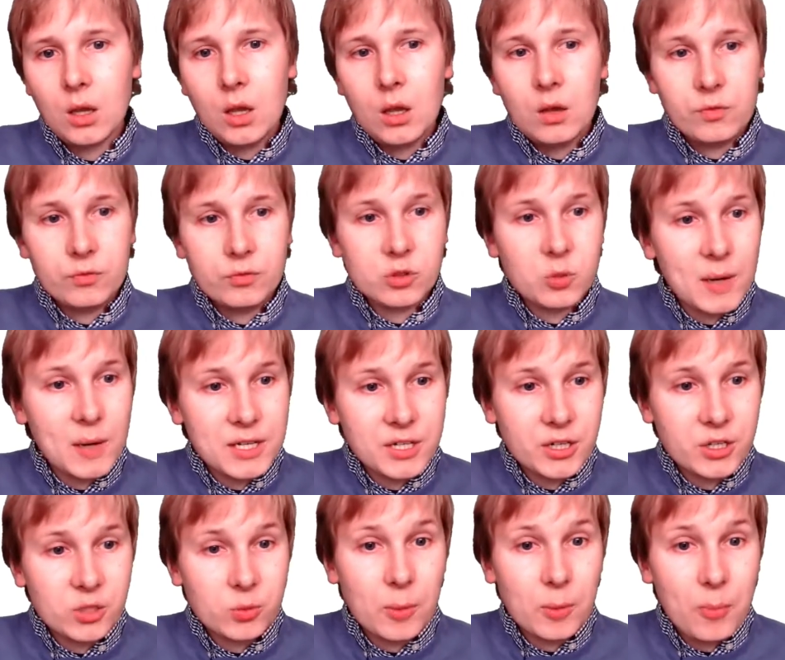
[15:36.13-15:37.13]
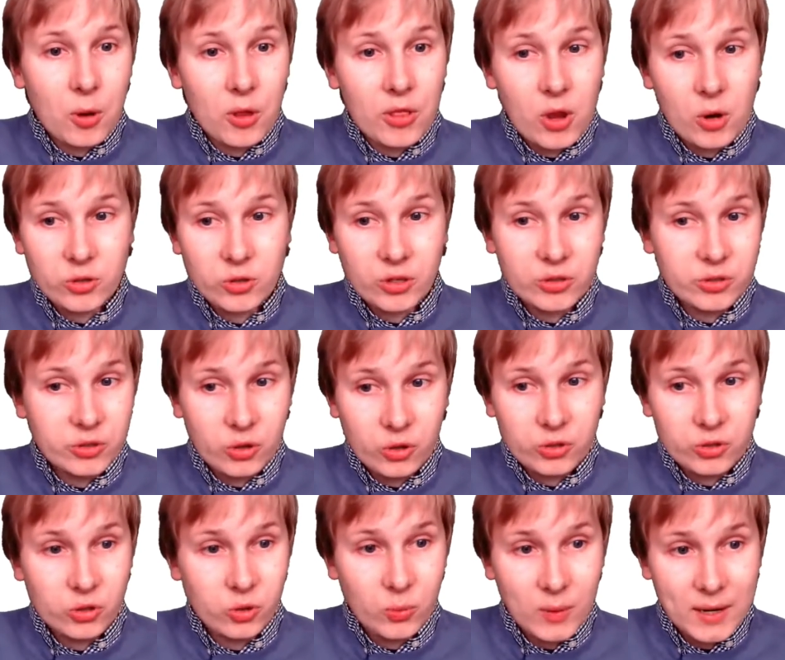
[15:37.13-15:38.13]
Switches, we put those on
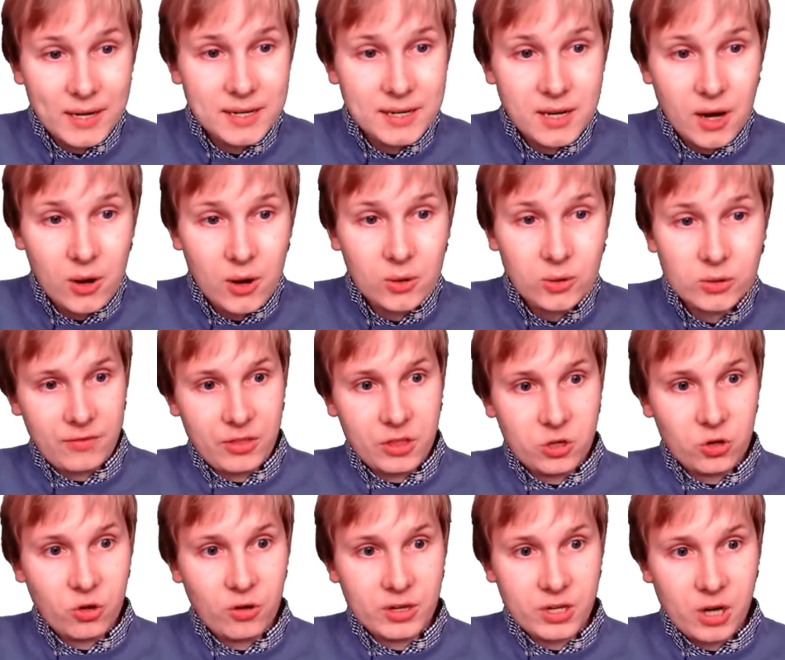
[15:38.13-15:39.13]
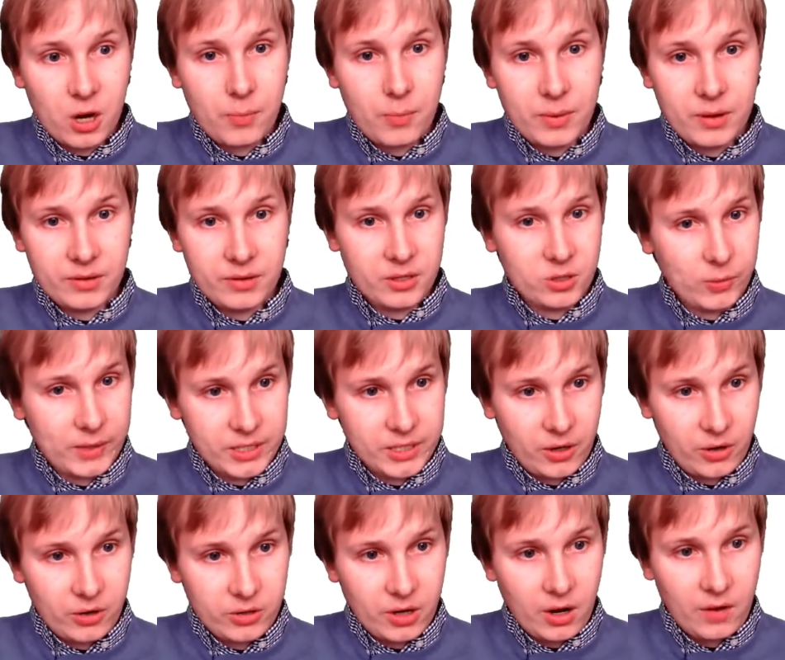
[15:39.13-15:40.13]
doors or windows. The door is open, the switch
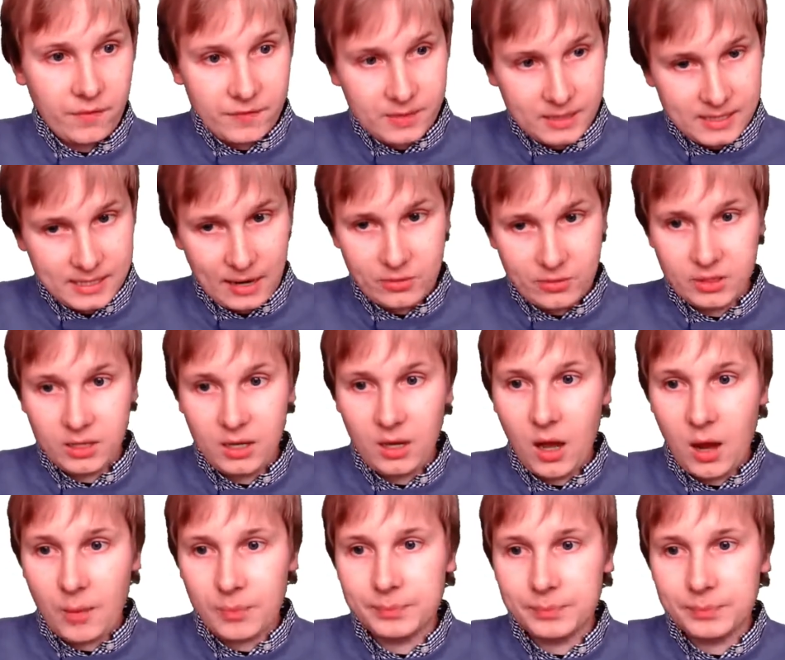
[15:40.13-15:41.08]
goes off, it sounds the alarm.